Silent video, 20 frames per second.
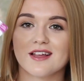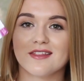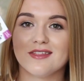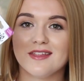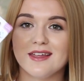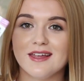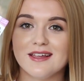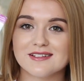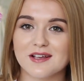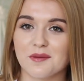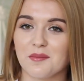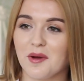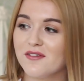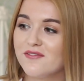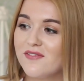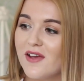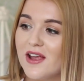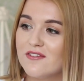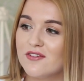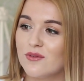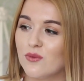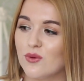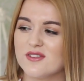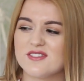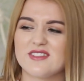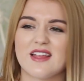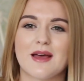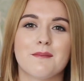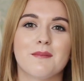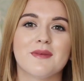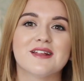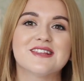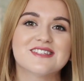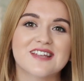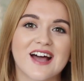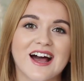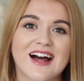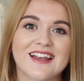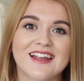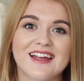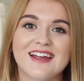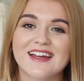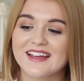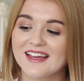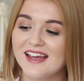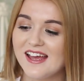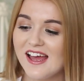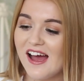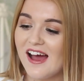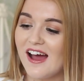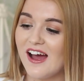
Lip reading: and these are my favourite ones. They're metallic.